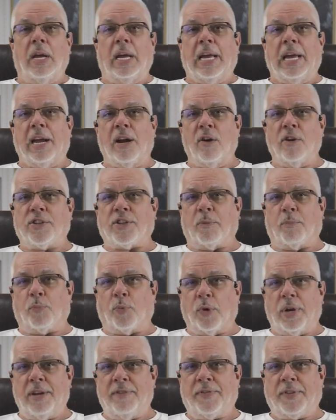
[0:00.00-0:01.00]
here is a
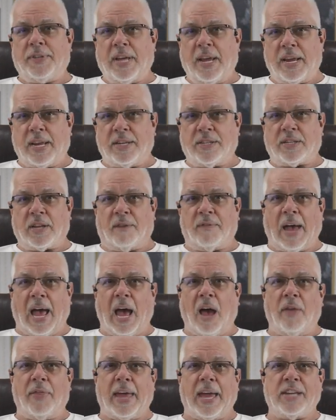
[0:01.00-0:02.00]
brief taste of
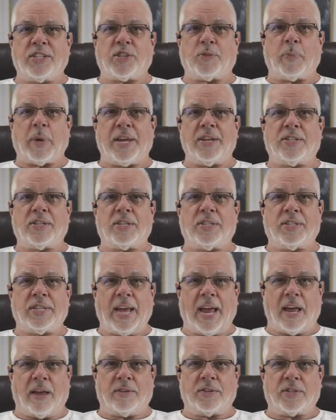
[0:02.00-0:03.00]
how that space
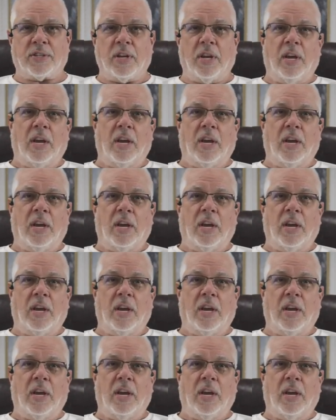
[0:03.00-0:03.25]
sounds,